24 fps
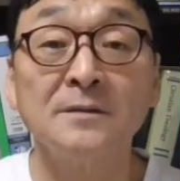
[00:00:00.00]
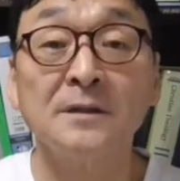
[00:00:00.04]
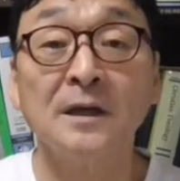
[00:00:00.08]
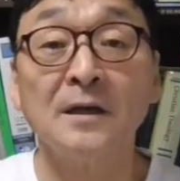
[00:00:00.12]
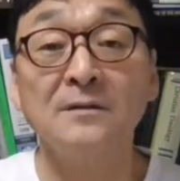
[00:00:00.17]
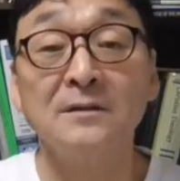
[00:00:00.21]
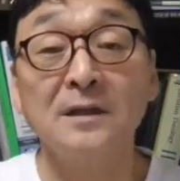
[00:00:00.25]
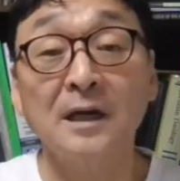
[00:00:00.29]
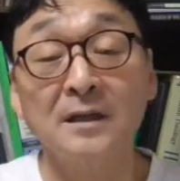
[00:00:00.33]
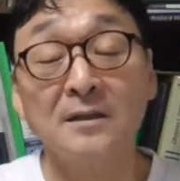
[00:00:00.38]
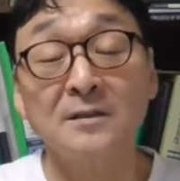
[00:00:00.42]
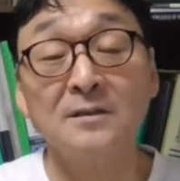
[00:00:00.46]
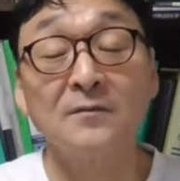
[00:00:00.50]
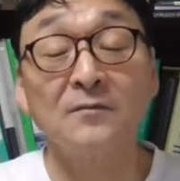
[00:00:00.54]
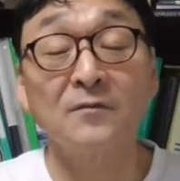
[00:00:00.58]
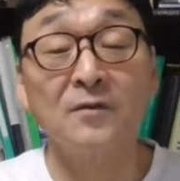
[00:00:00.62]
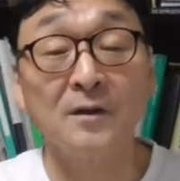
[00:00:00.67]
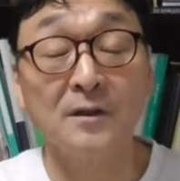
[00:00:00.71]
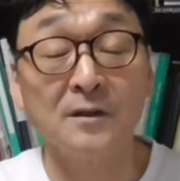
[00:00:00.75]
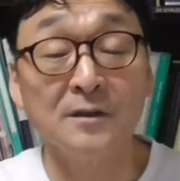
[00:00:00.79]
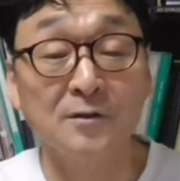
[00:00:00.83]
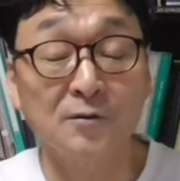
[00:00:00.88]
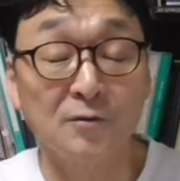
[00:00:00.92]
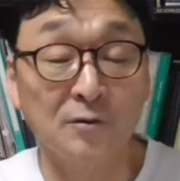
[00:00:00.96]
Now, that is a
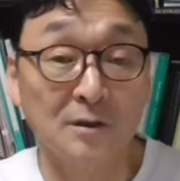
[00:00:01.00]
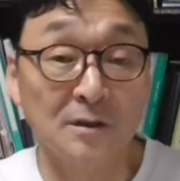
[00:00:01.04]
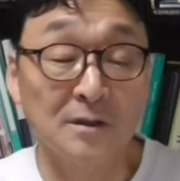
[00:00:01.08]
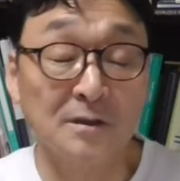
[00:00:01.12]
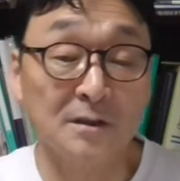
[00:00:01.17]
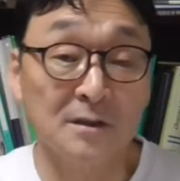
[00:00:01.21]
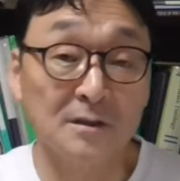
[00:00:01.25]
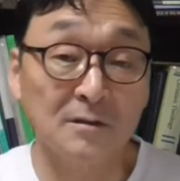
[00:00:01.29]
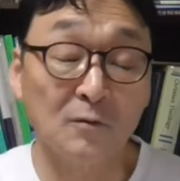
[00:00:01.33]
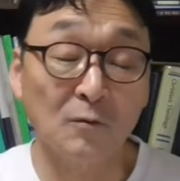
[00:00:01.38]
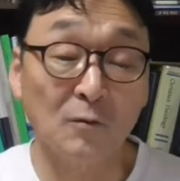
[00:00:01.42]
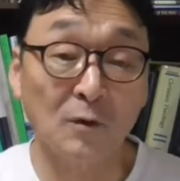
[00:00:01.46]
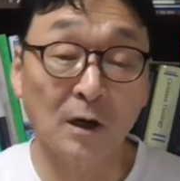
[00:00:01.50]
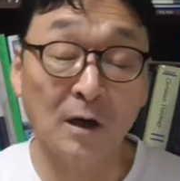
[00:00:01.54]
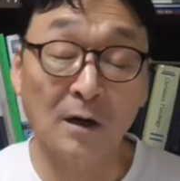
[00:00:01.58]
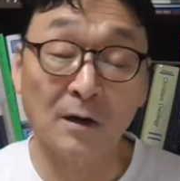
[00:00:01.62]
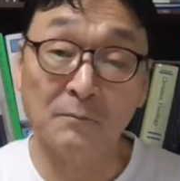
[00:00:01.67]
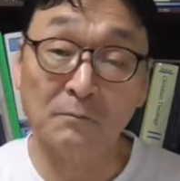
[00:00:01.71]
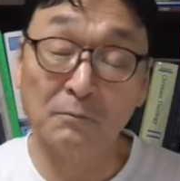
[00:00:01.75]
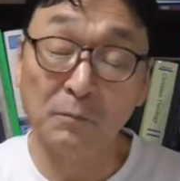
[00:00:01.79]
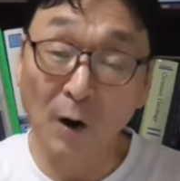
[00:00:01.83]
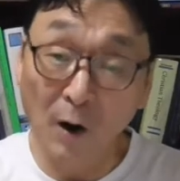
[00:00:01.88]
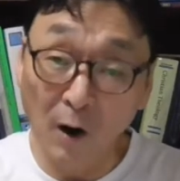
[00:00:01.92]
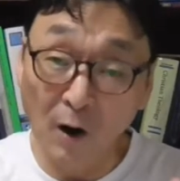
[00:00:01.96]
very interesting. Well, uh,
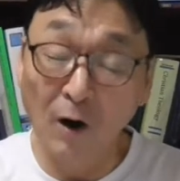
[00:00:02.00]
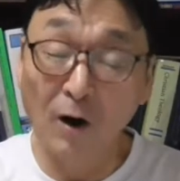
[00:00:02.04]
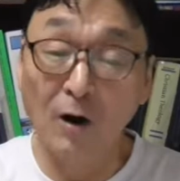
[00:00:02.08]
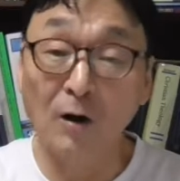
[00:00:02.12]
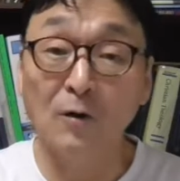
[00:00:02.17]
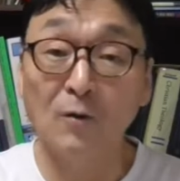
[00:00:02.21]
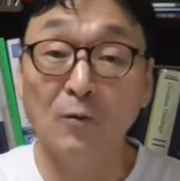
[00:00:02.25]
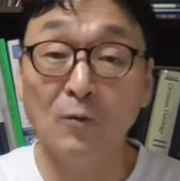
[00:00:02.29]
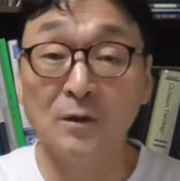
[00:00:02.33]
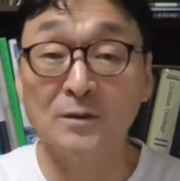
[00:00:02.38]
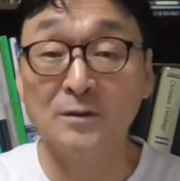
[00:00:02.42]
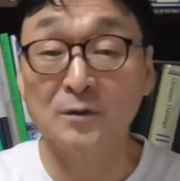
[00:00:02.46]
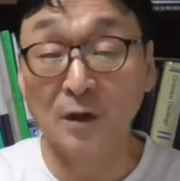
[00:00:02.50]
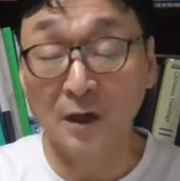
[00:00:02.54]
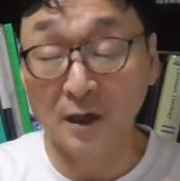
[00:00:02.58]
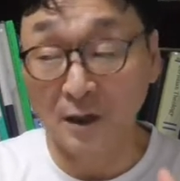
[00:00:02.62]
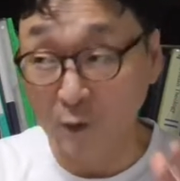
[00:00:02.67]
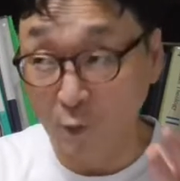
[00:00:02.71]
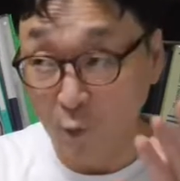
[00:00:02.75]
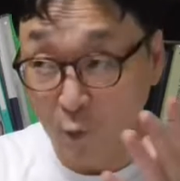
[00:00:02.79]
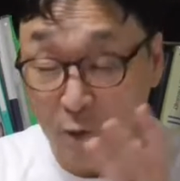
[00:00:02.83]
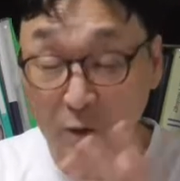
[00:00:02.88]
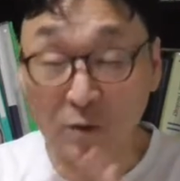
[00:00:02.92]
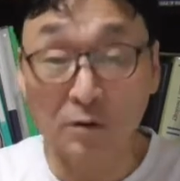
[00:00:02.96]
Paul was kind
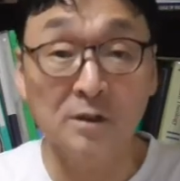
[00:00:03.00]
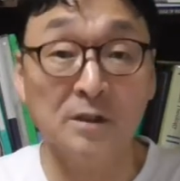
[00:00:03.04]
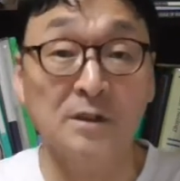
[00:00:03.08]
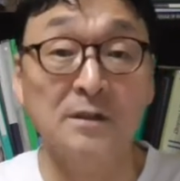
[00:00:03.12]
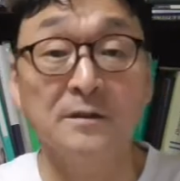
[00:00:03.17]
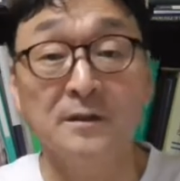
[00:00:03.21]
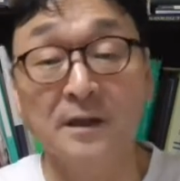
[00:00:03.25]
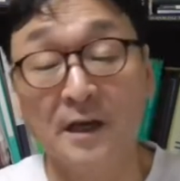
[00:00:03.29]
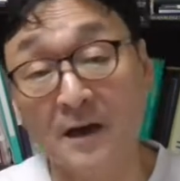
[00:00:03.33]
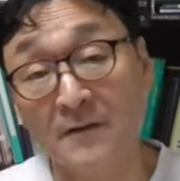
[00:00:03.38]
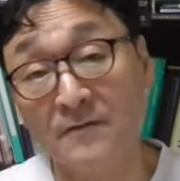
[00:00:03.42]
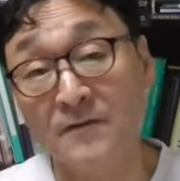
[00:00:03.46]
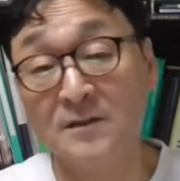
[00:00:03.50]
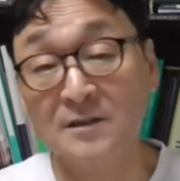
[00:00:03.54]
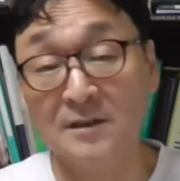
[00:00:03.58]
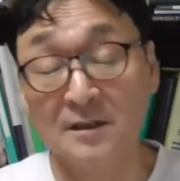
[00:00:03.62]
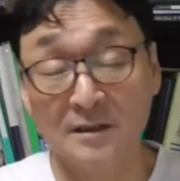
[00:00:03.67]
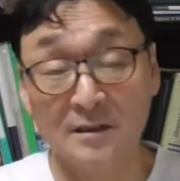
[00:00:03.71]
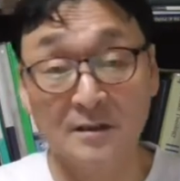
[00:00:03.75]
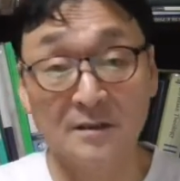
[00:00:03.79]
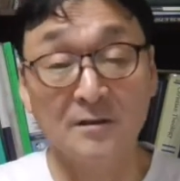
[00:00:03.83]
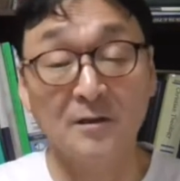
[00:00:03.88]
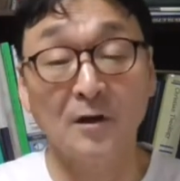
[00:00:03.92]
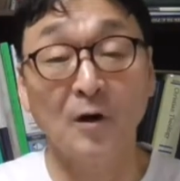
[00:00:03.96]
of warning
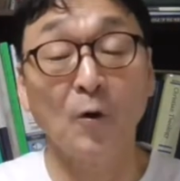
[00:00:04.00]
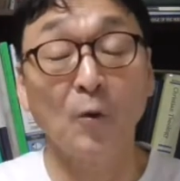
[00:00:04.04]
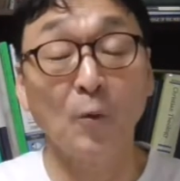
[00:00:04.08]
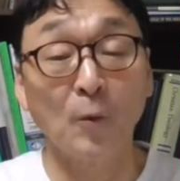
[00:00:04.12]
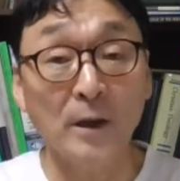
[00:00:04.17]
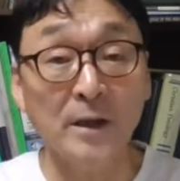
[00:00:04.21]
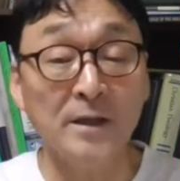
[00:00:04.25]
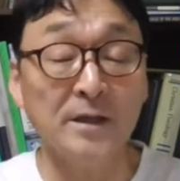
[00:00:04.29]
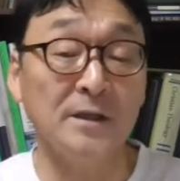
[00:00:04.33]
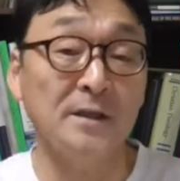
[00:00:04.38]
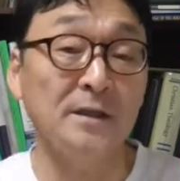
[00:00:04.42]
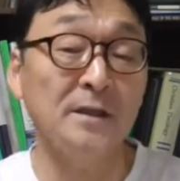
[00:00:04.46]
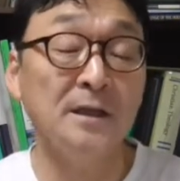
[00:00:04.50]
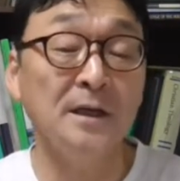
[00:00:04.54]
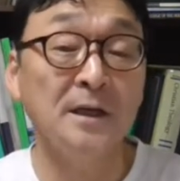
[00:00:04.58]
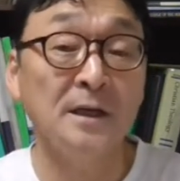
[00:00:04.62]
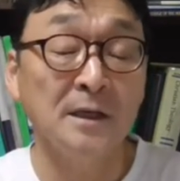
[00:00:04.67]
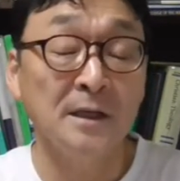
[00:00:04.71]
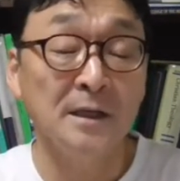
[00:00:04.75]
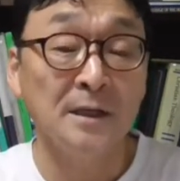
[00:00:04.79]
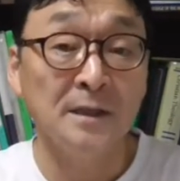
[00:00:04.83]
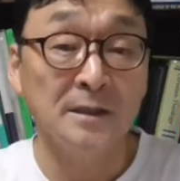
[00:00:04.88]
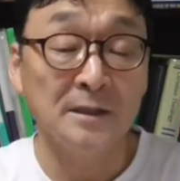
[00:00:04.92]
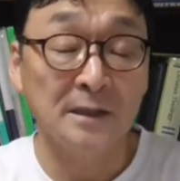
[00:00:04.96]
Ephesus already
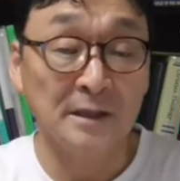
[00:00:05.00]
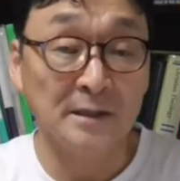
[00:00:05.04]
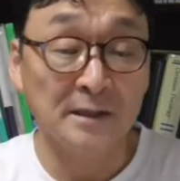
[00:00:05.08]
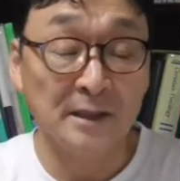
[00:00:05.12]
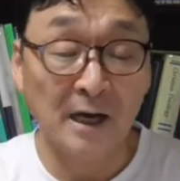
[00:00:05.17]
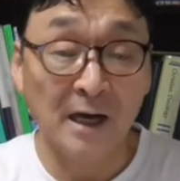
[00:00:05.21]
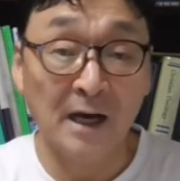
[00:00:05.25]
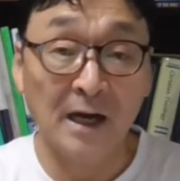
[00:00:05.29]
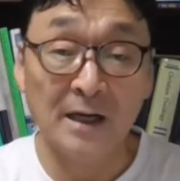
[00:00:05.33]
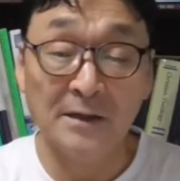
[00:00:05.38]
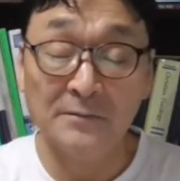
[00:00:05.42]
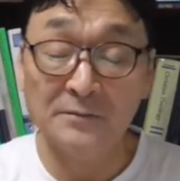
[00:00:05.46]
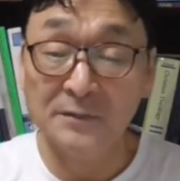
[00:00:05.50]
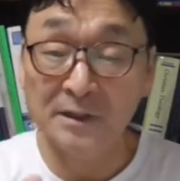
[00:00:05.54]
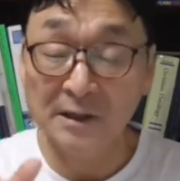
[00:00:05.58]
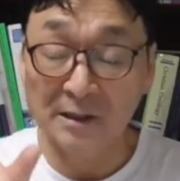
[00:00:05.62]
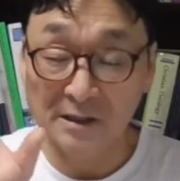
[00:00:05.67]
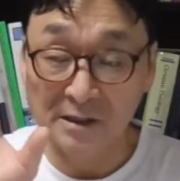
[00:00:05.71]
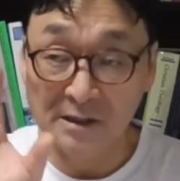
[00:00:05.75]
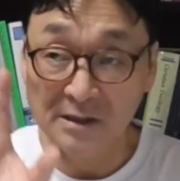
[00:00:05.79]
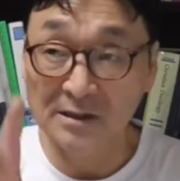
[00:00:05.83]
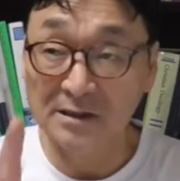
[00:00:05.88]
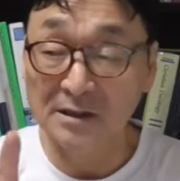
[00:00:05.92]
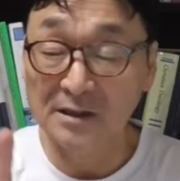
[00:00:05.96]
the time
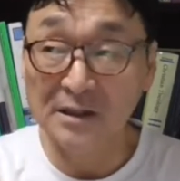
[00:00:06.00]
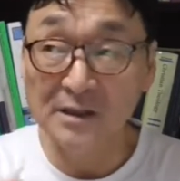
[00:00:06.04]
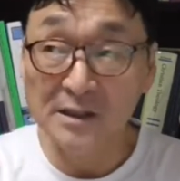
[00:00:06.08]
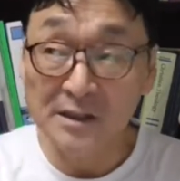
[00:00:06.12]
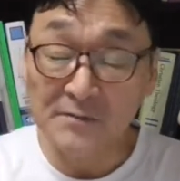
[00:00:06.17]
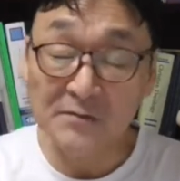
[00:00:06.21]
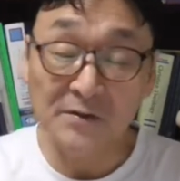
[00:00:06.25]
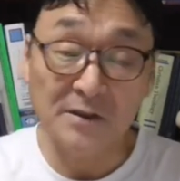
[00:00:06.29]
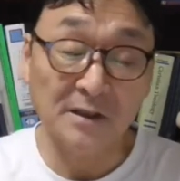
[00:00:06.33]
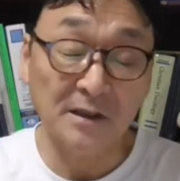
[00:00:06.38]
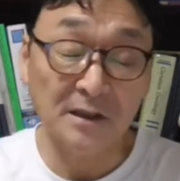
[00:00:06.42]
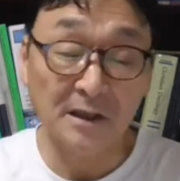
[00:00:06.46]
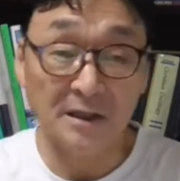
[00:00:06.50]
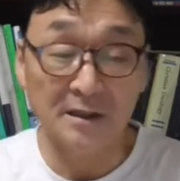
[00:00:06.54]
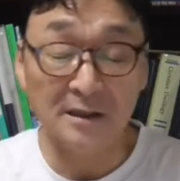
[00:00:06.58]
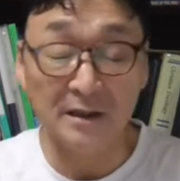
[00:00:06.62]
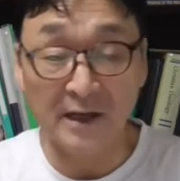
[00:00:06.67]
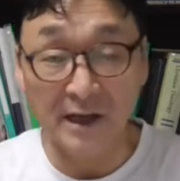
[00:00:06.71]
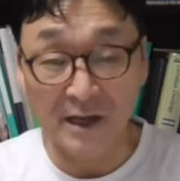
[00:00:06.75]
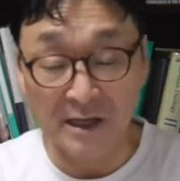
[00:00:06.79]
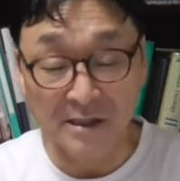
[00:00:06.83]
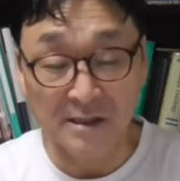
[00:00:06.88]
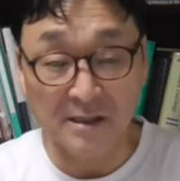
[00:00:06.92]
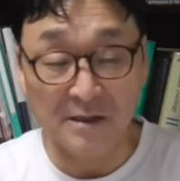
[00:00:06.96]
that he's leaving at
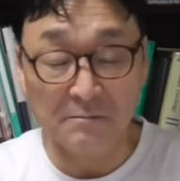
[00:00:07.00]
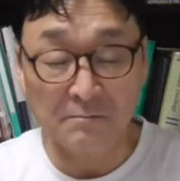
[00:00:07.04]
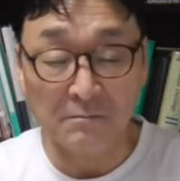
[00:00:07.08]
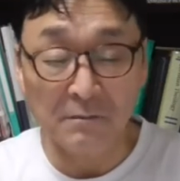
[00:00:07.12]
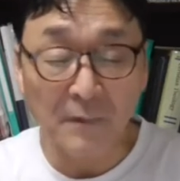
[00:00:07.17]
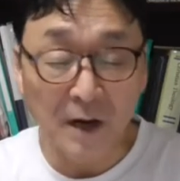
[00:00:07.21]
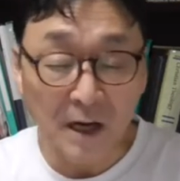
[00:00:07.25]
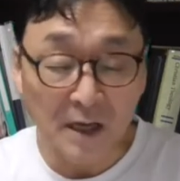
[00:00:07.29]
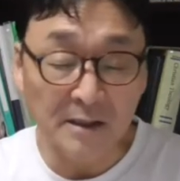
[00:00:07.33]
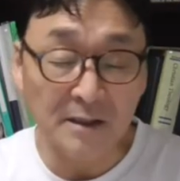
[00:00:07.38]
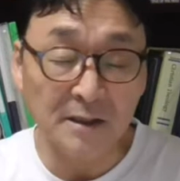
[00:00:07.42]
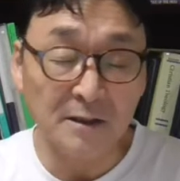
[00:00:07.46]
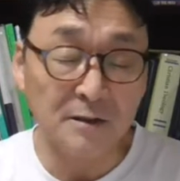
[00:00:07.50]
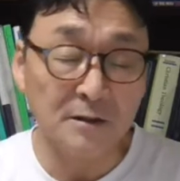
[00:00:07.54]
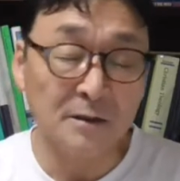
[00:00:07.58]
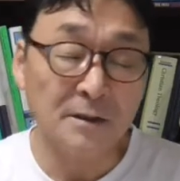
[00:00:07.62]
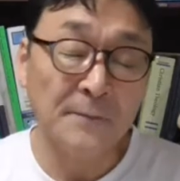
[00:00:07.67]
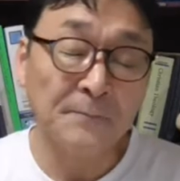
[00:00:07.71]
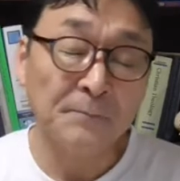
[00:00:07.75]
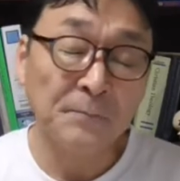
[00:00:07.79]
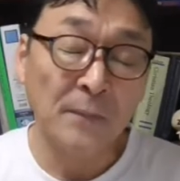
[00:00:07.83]
the Asia Minor,